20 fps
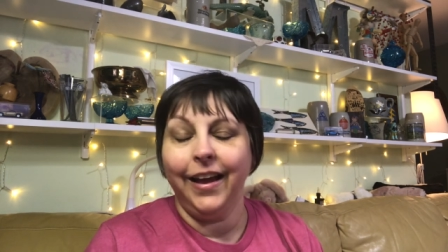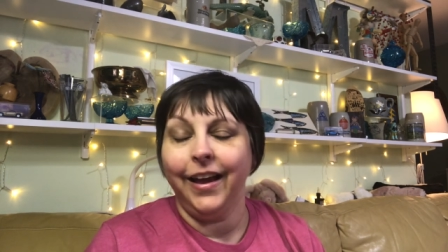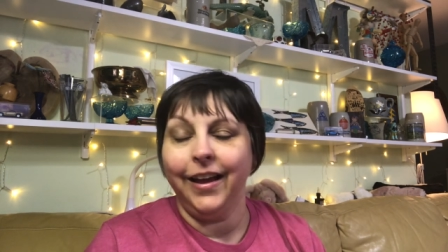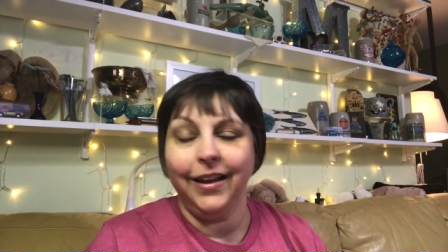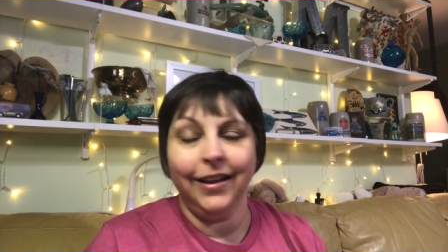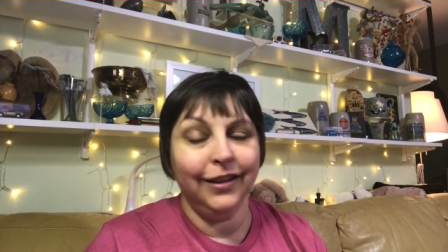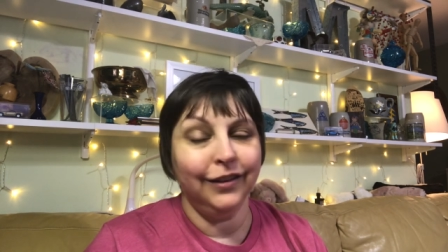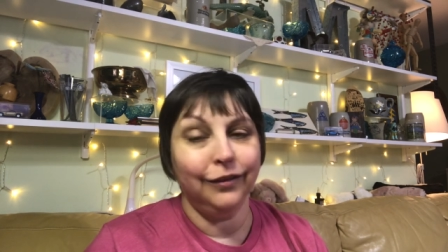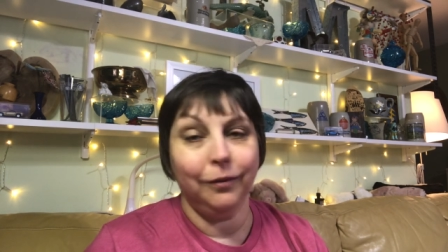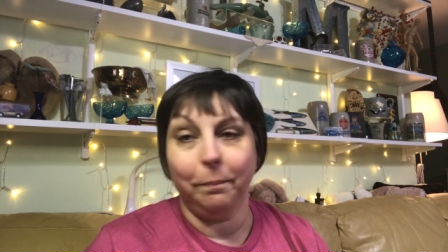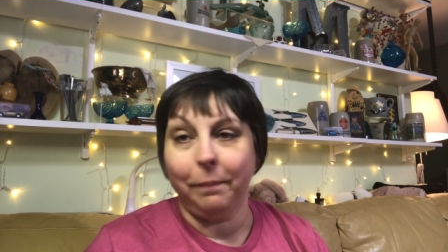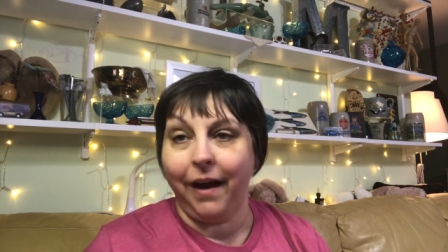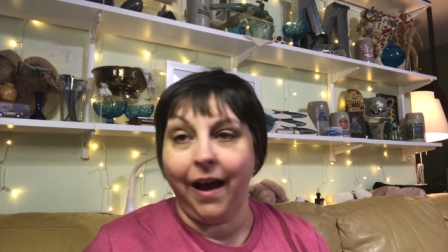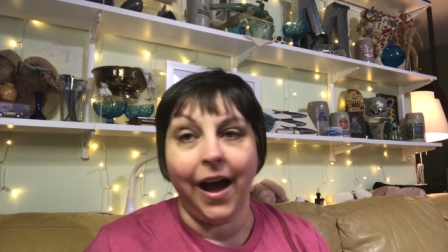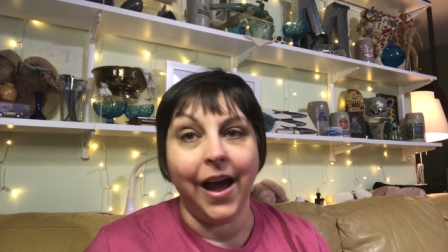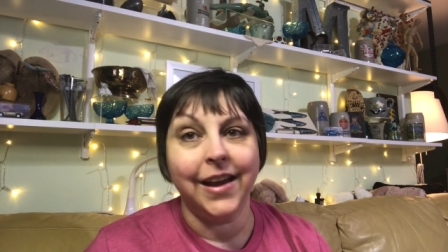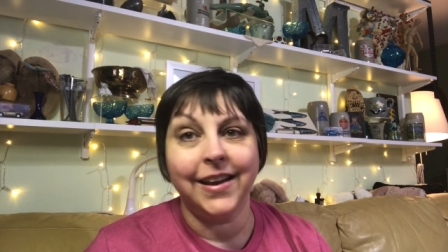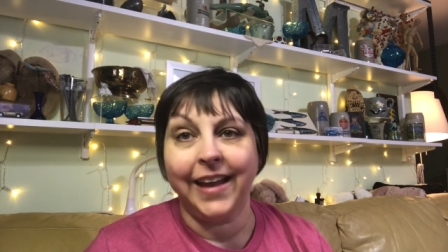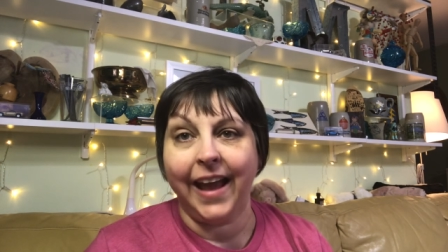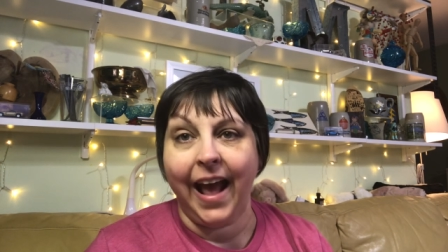it's a
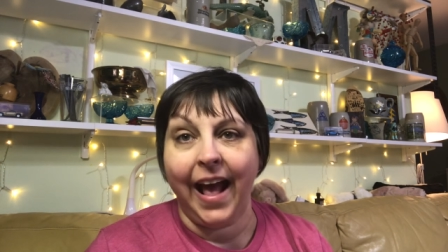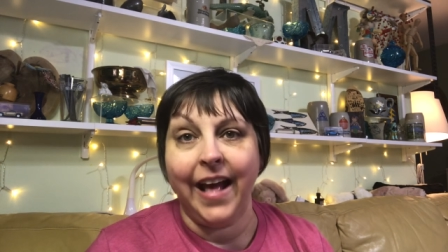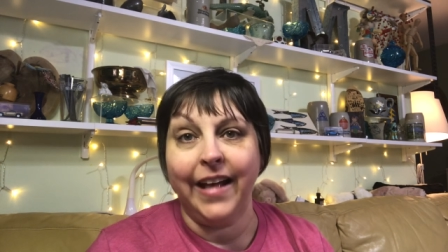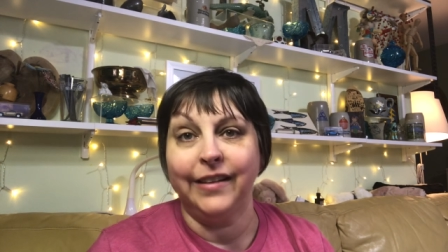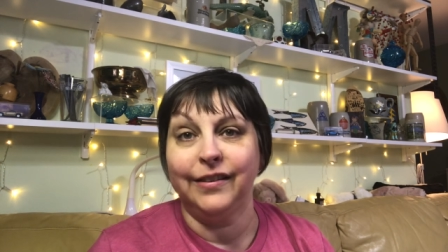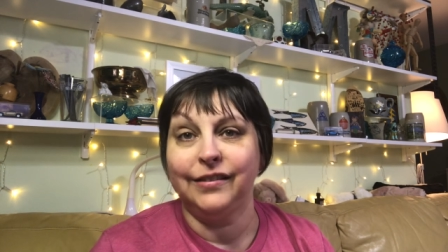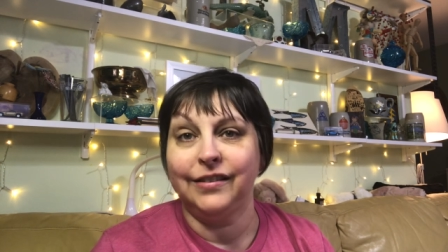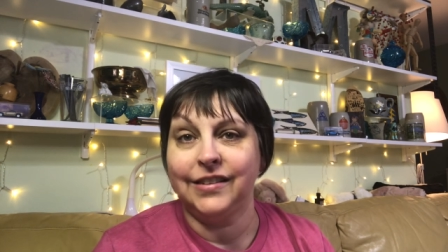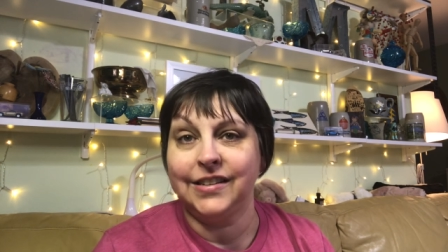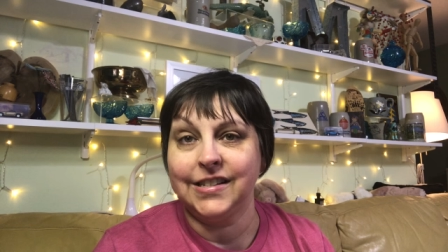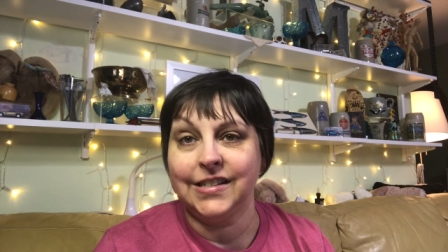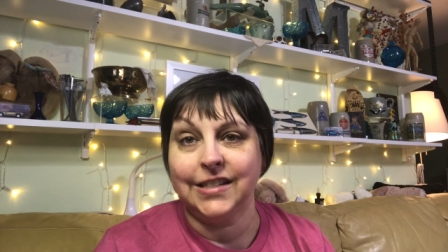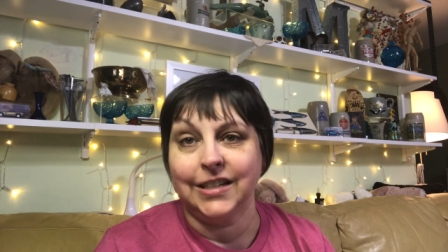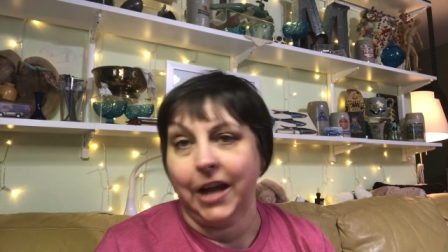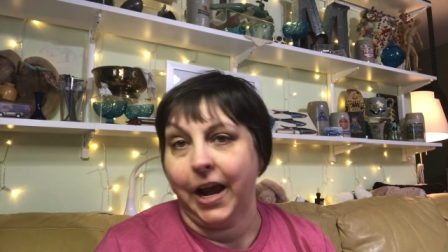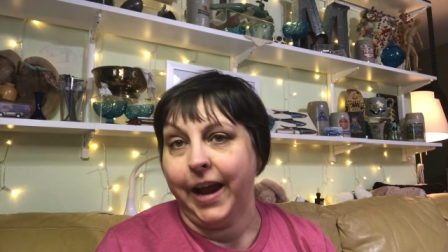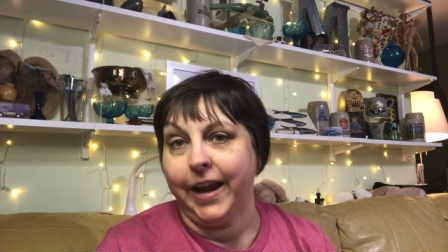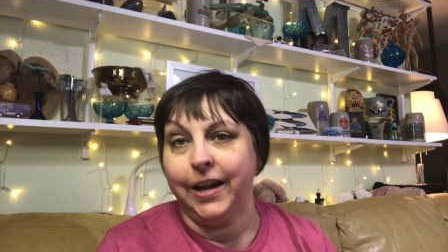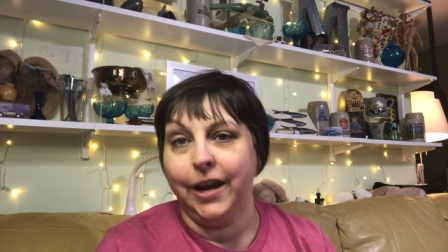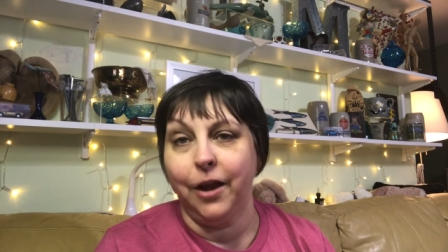podcast.
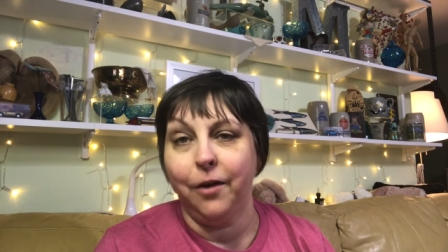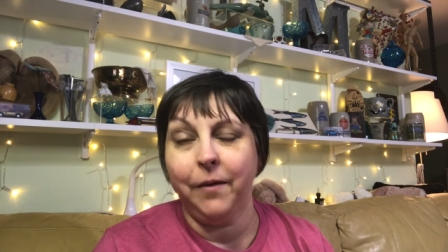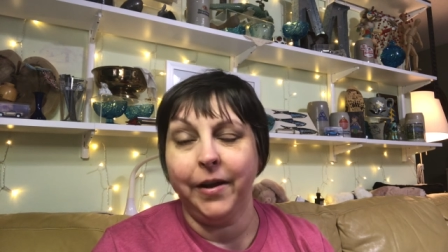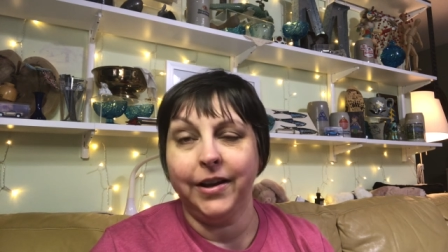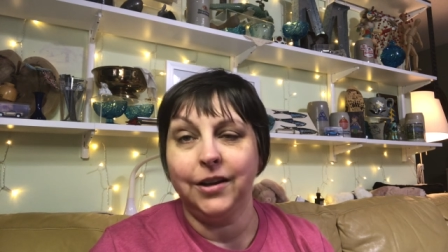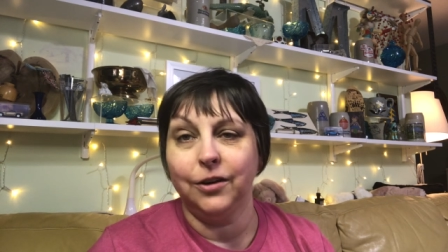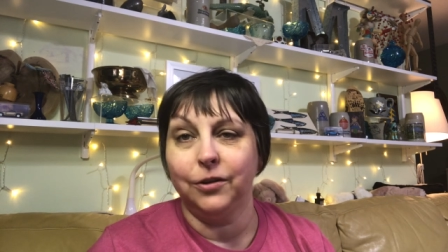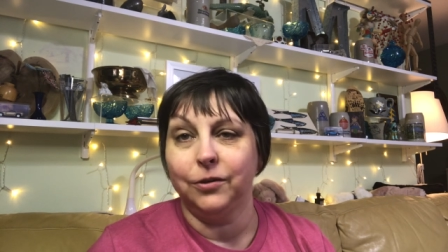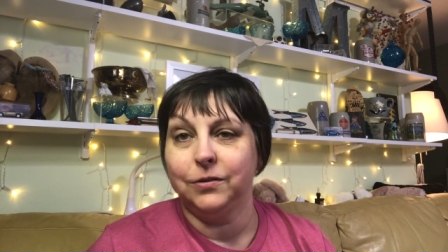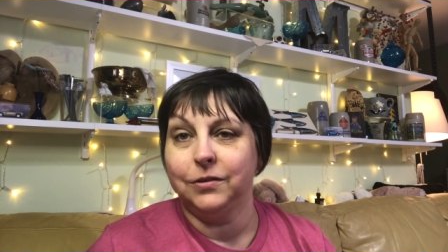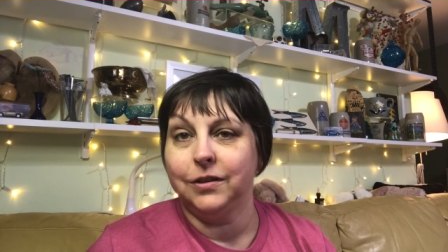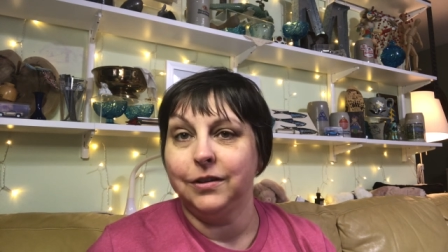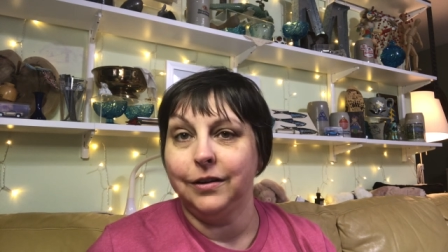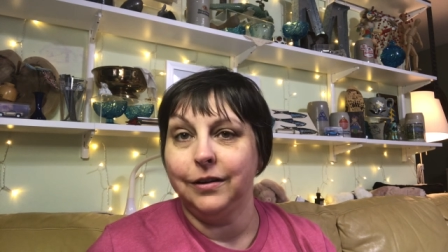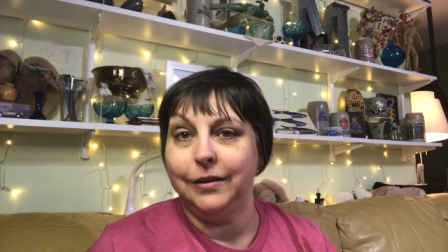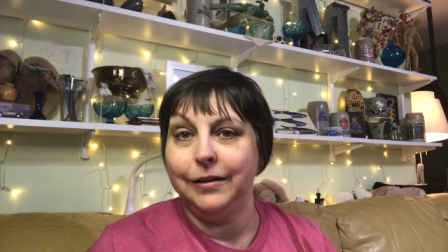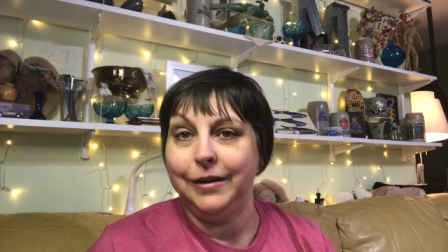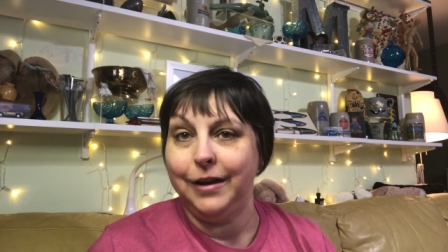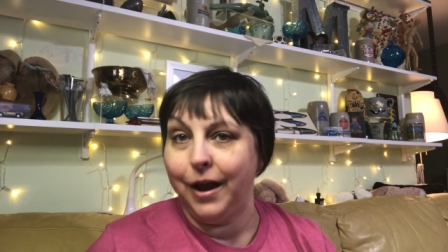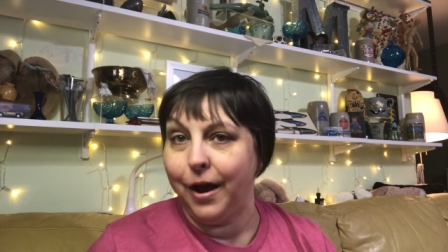I know I don't
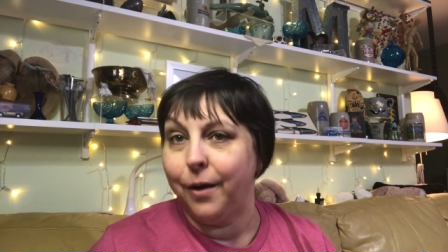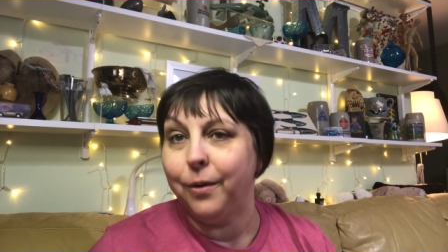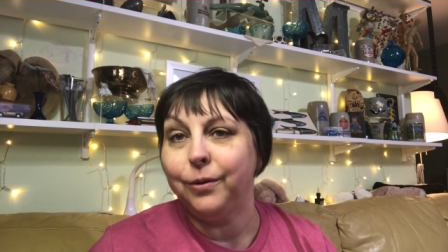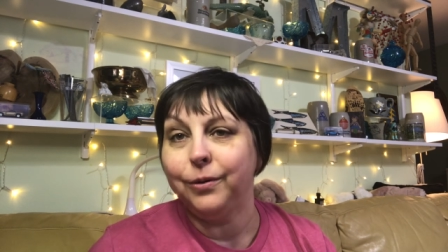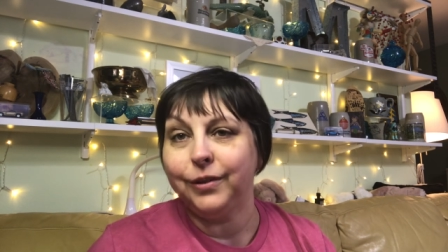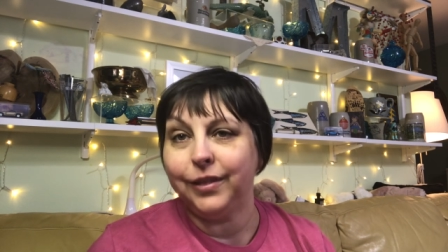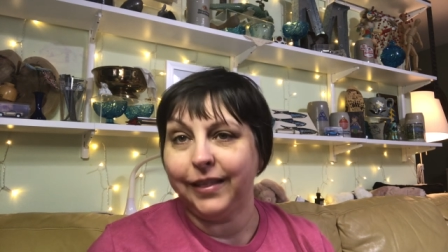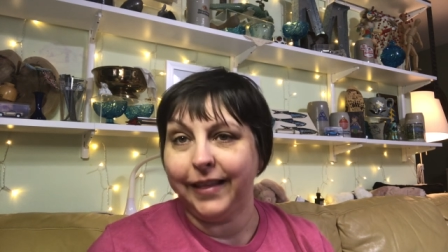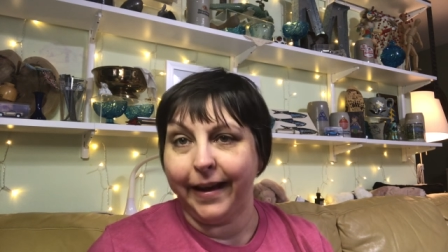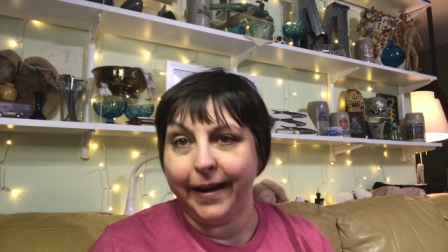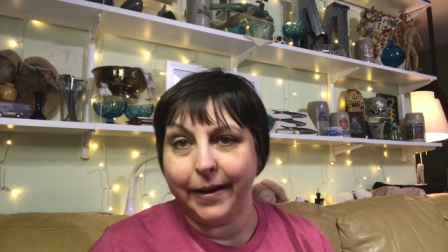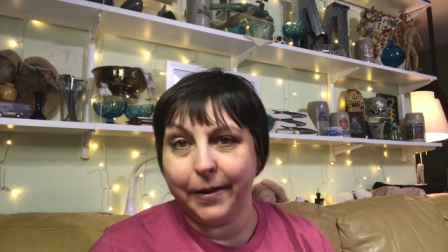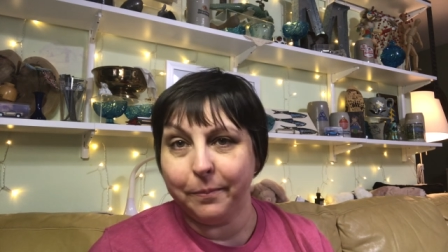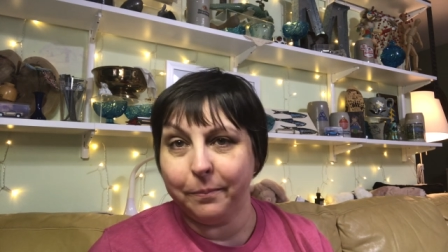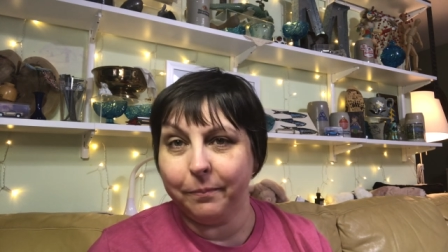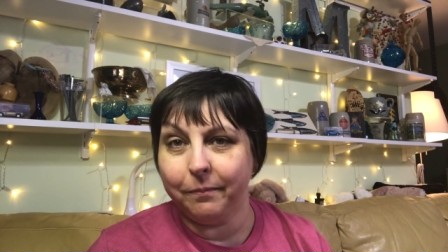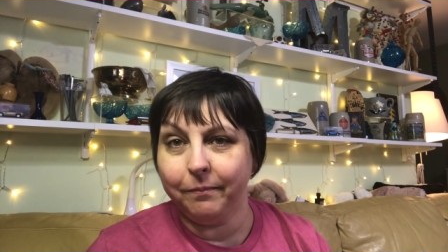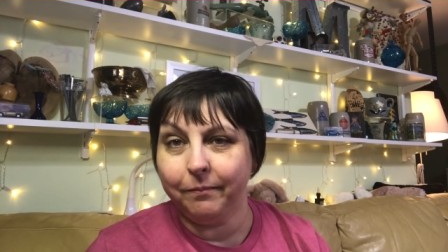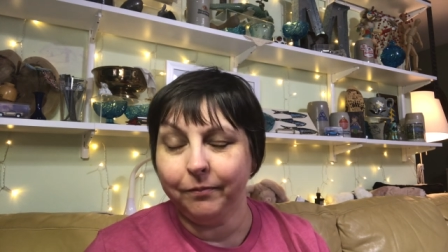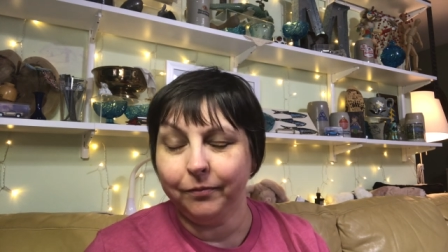know
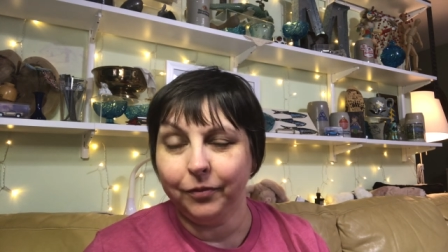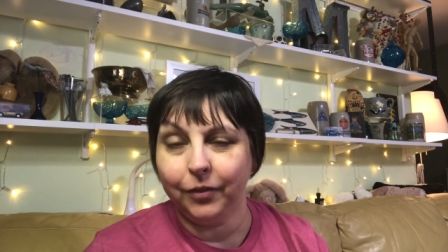them,